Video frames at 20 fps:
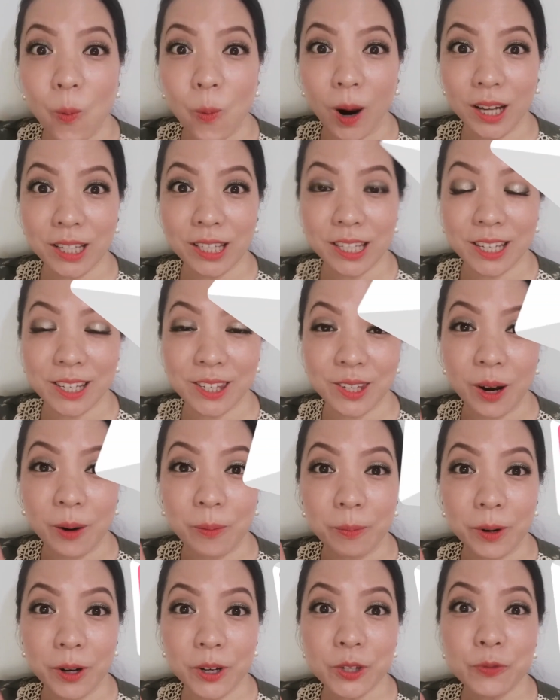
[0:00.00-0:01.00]
What is
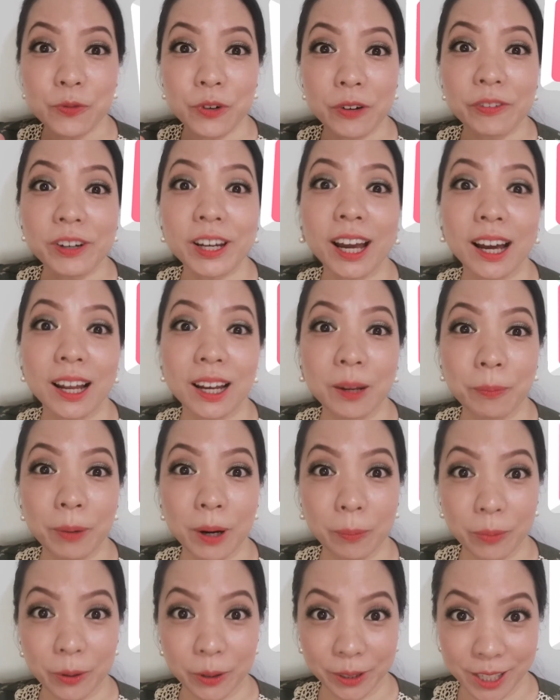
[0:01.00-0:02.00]
your most favorite
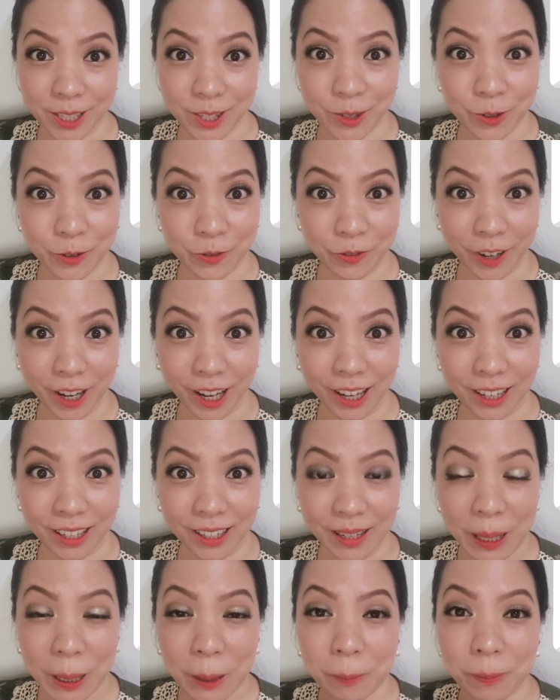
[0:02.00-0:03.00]
Colourpop product so far?
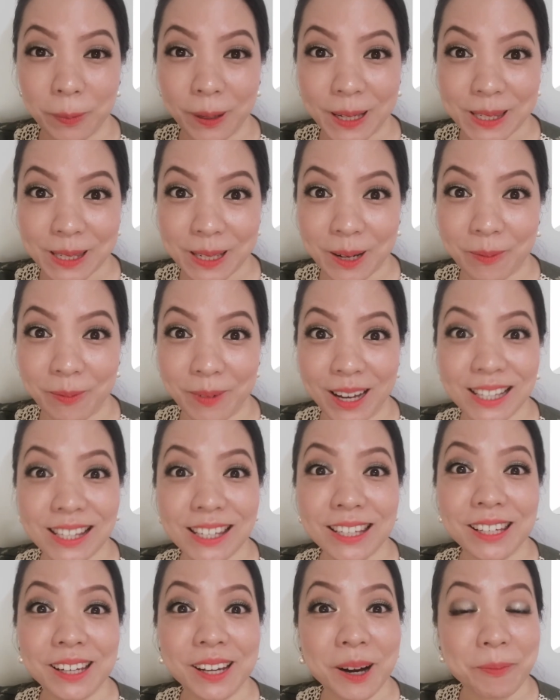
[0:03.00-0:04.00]
Please
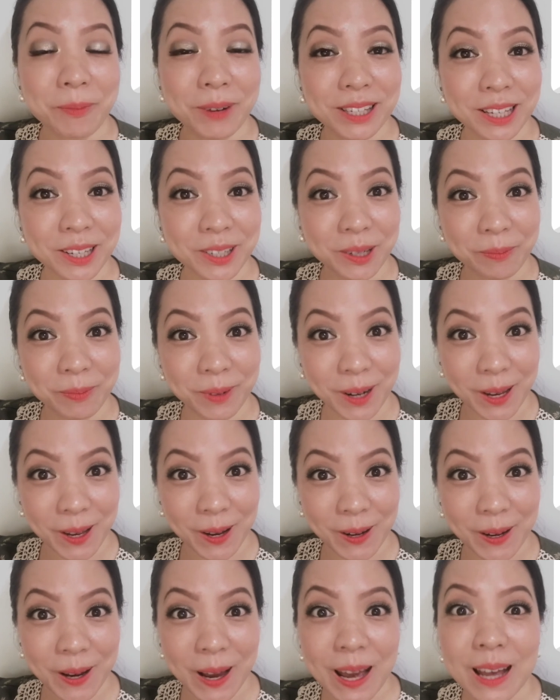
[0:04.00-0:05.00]
comment in the comment section
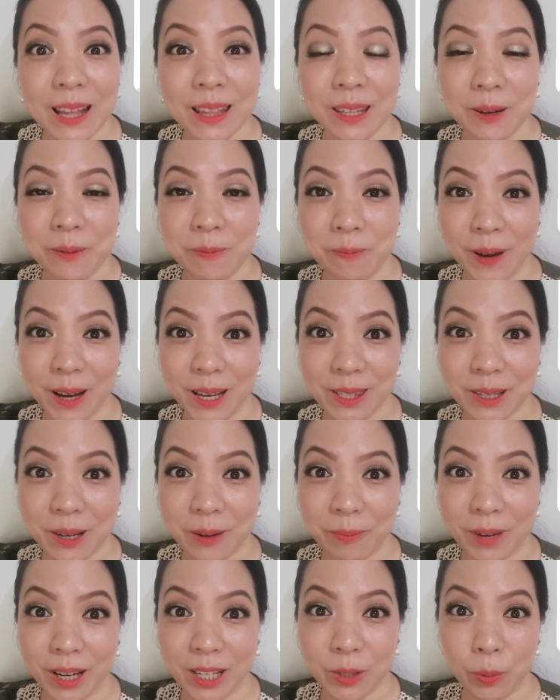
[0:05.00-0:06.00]
below. The best
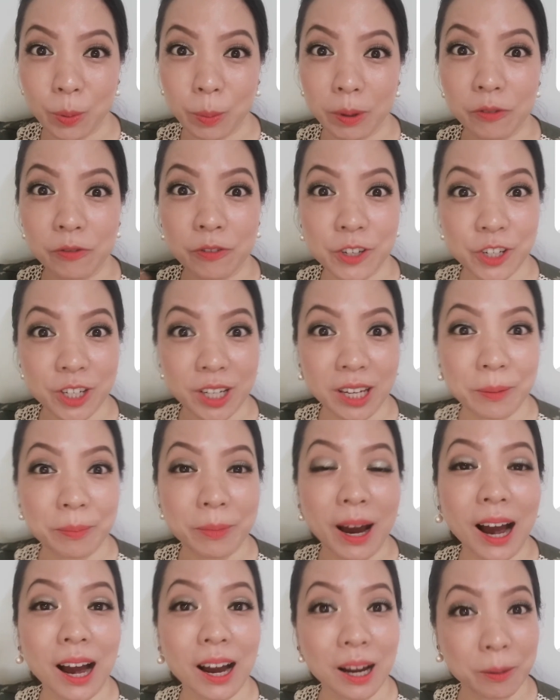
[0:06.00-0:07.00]
comment will be featured in
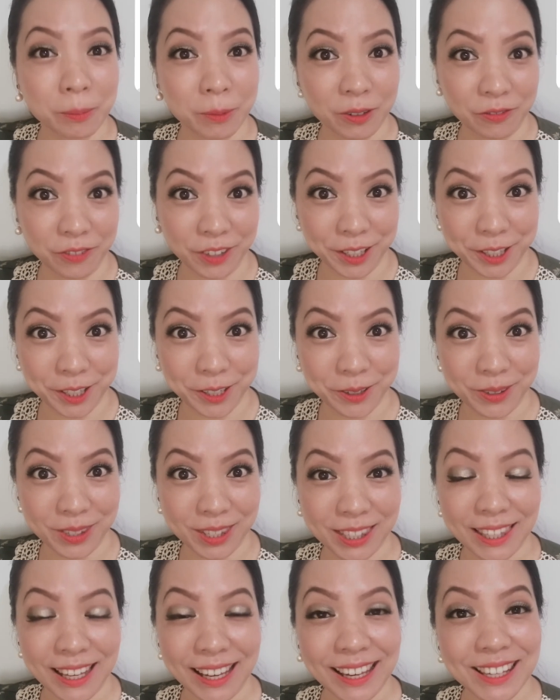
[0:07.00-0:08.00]
my upcoming videos.
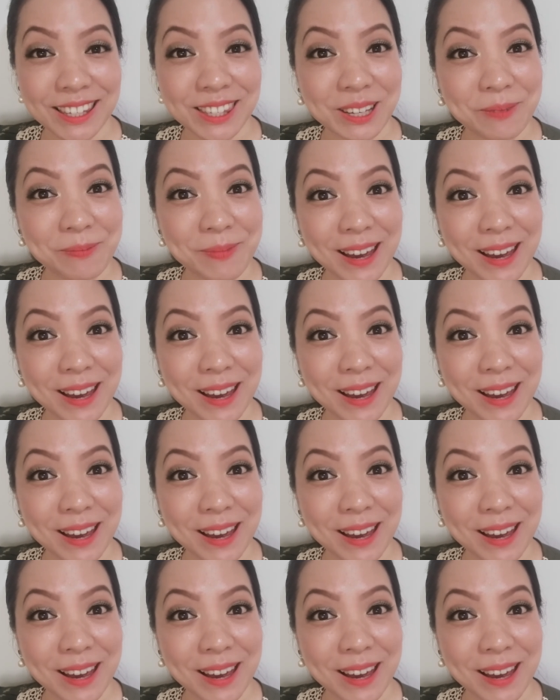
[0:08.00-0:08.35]
Thank you so